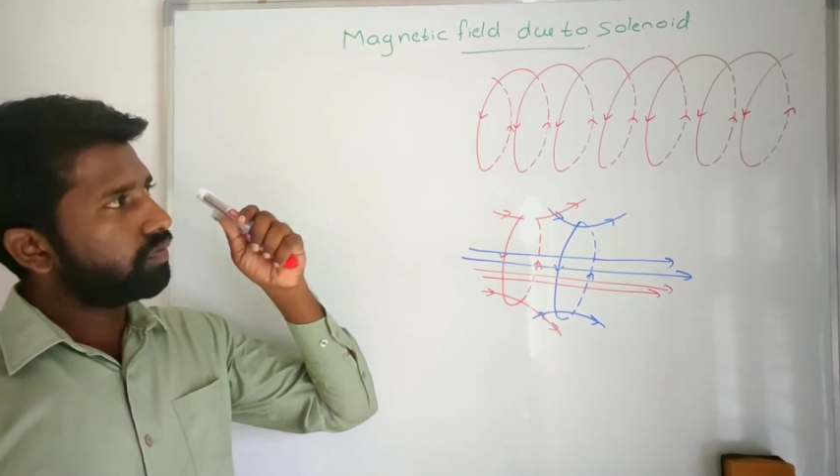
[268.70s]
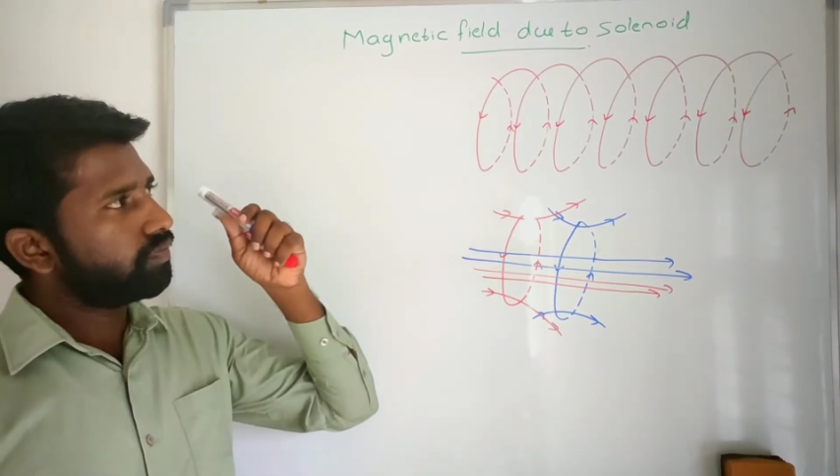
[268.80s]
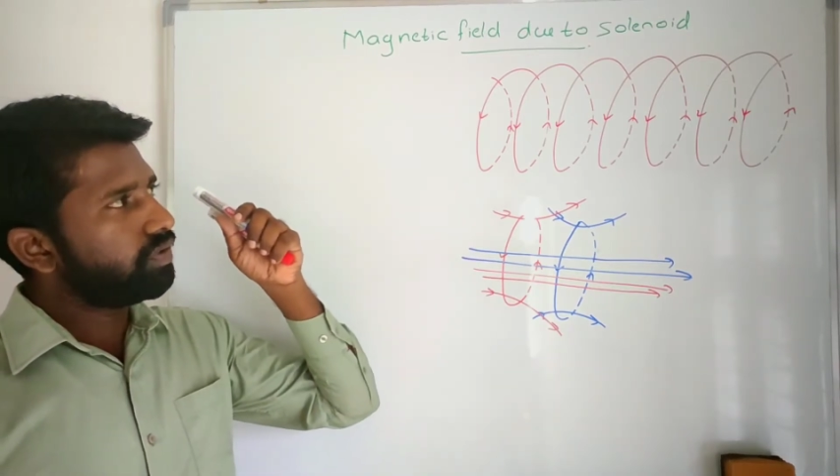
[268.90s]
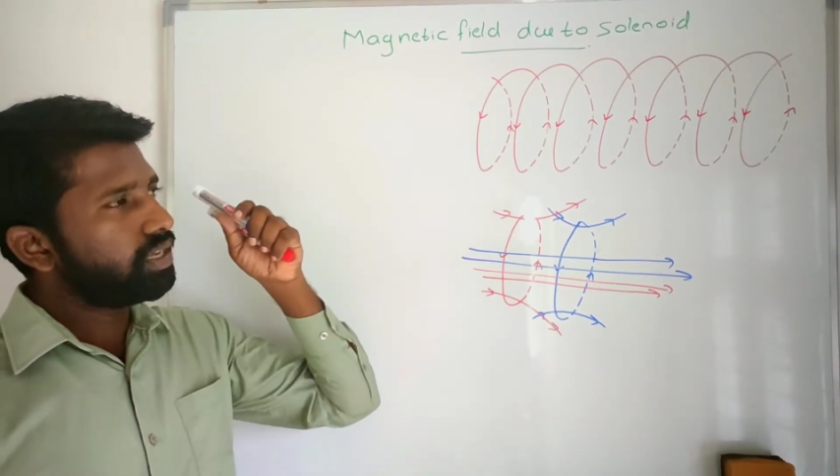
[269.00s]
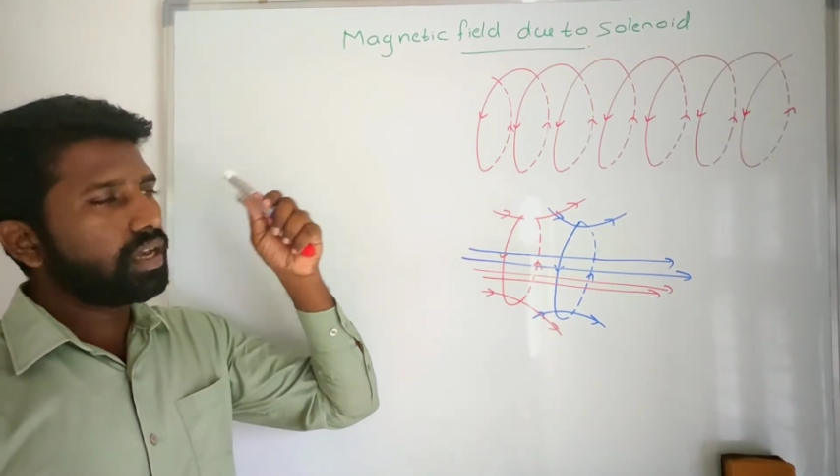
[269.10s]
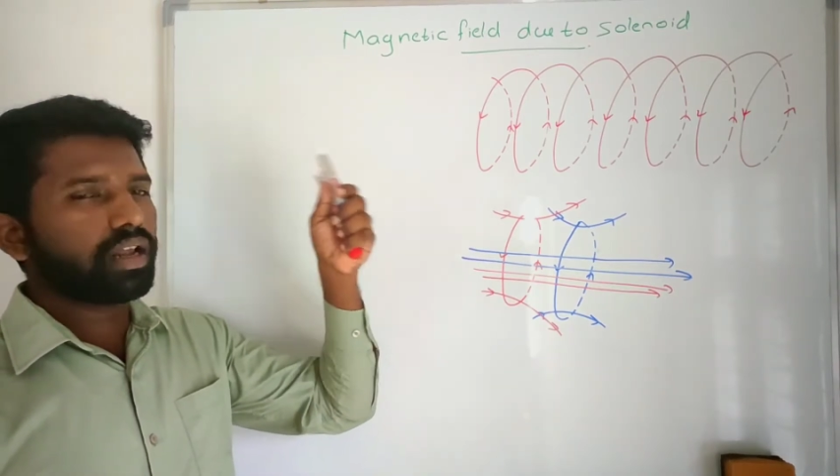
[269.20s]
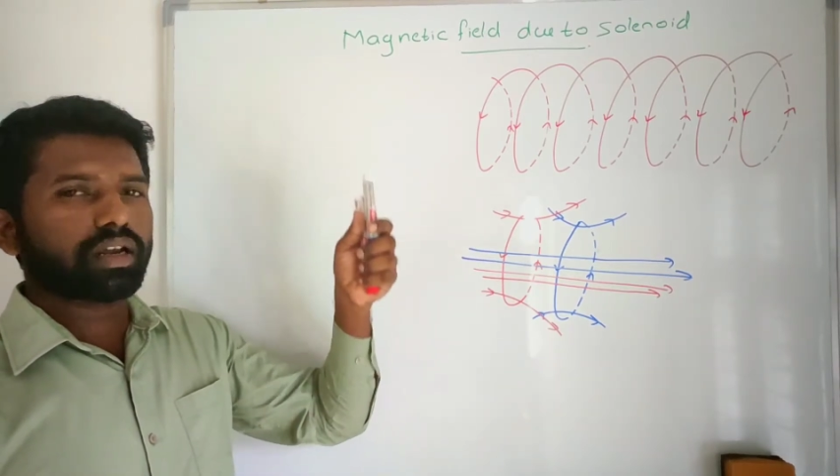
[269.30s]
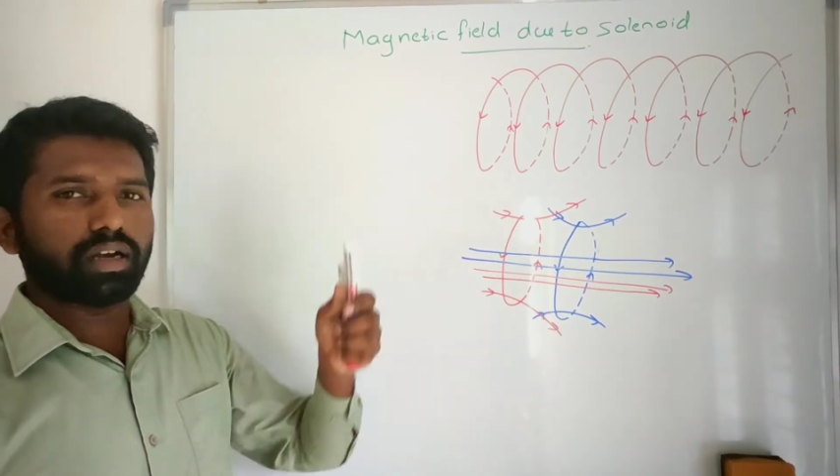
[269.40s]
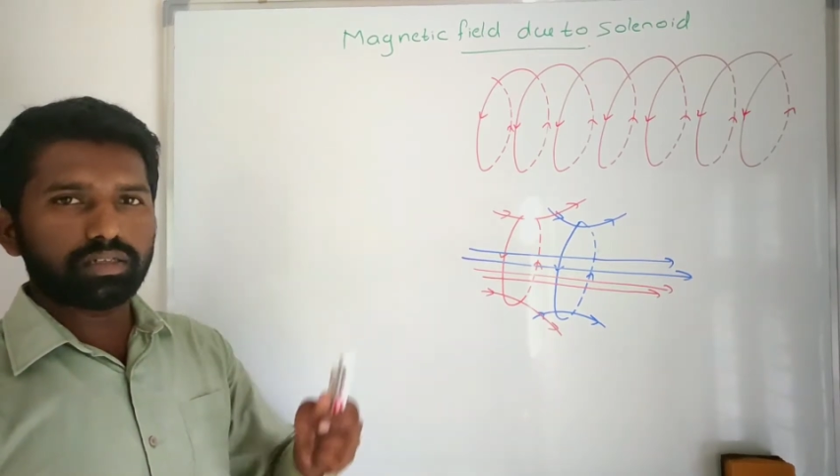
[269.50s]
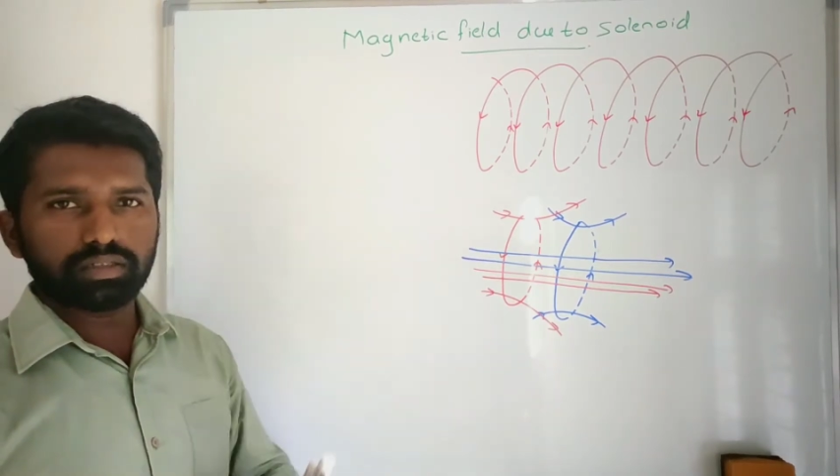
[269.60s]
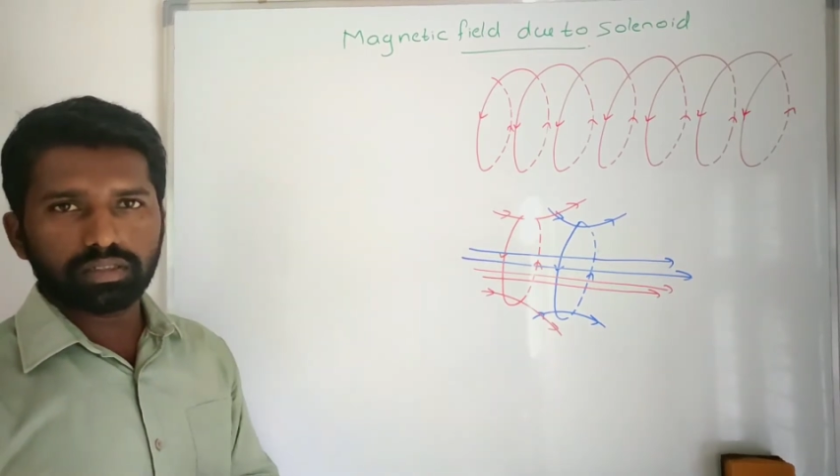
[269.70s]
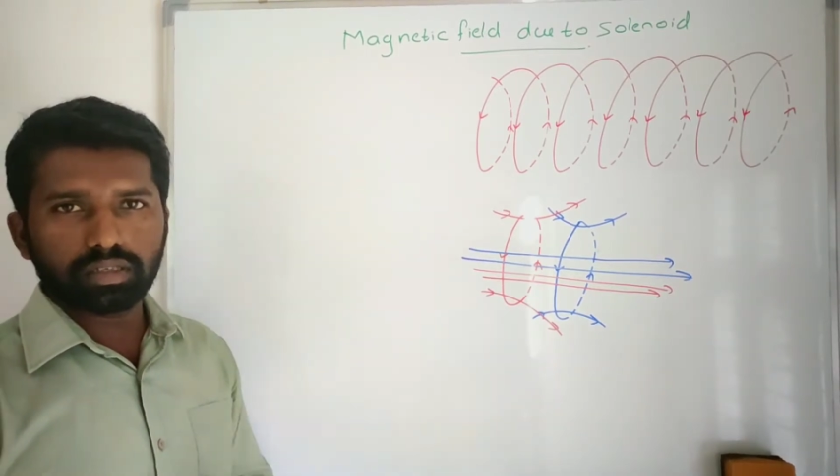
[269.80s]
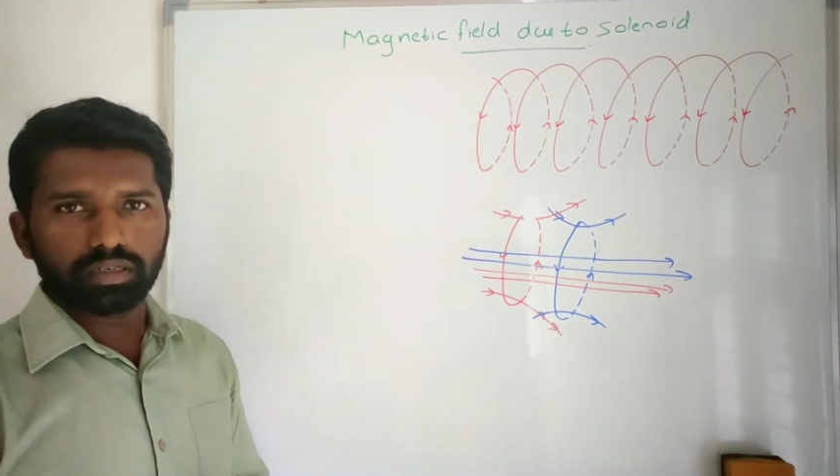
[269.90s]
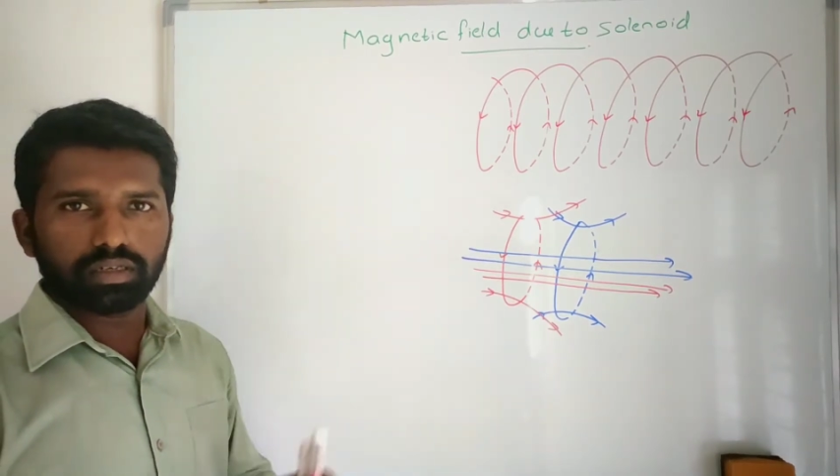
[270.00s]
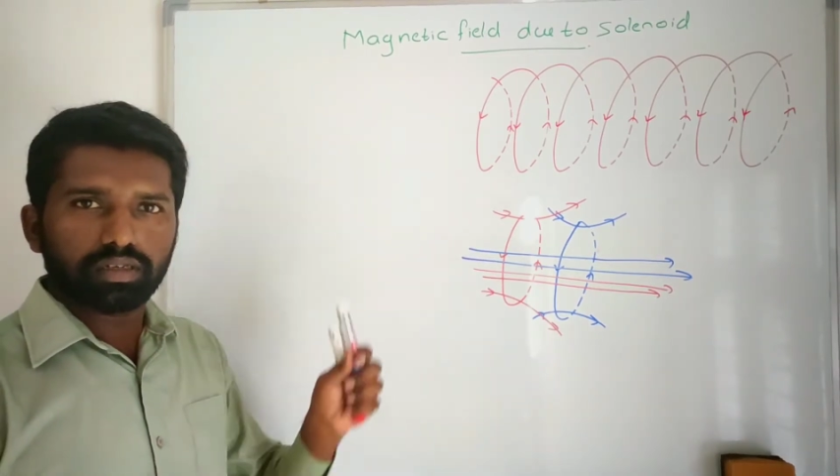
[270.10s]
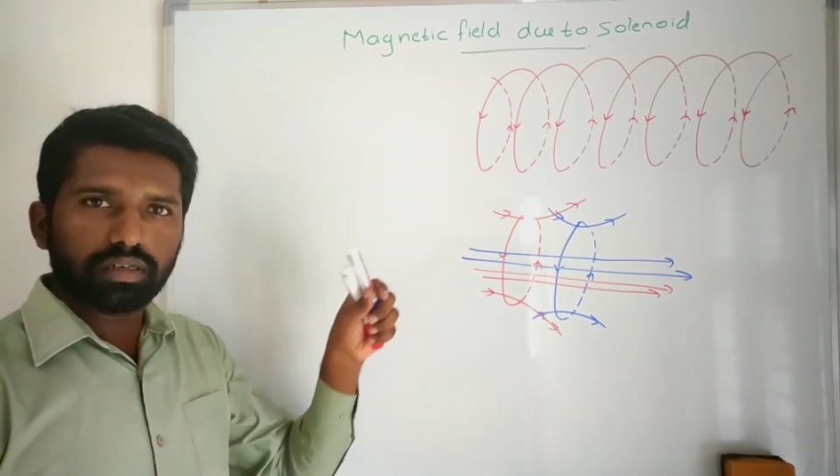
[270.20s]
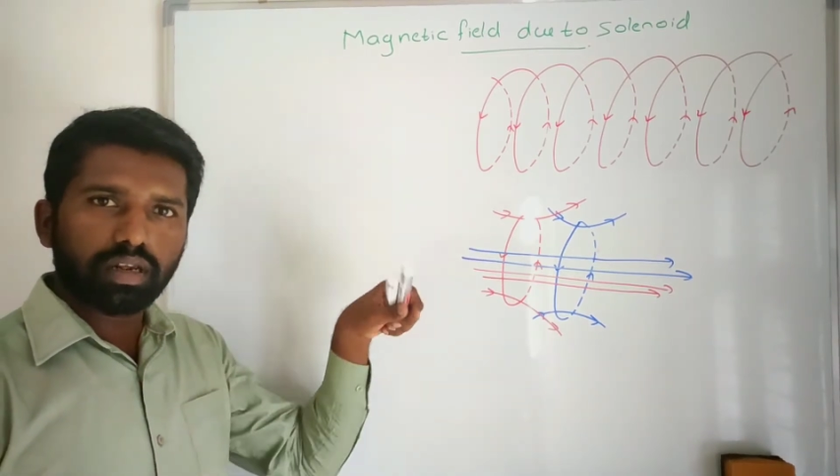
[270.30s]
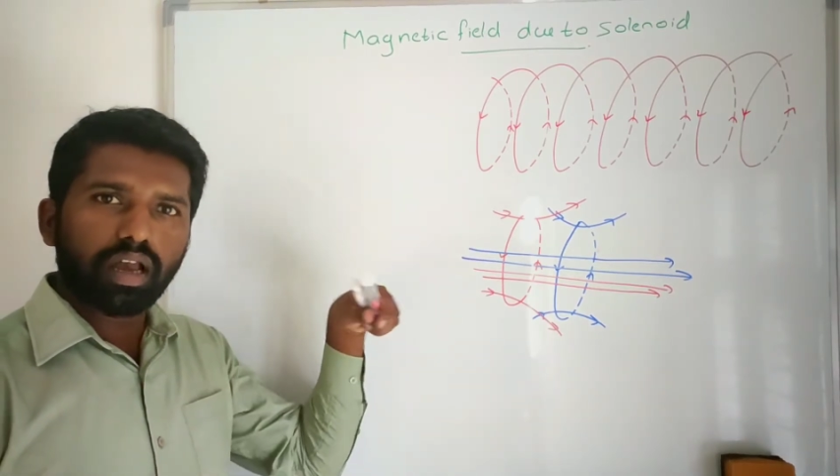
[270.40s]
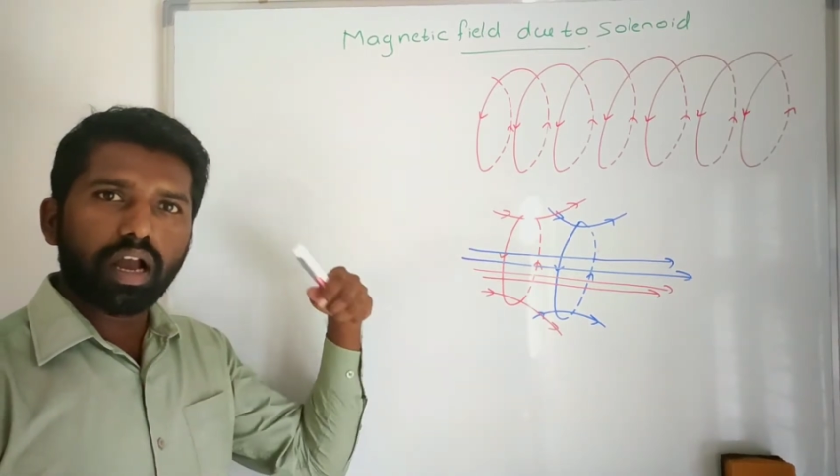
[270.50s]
We are consider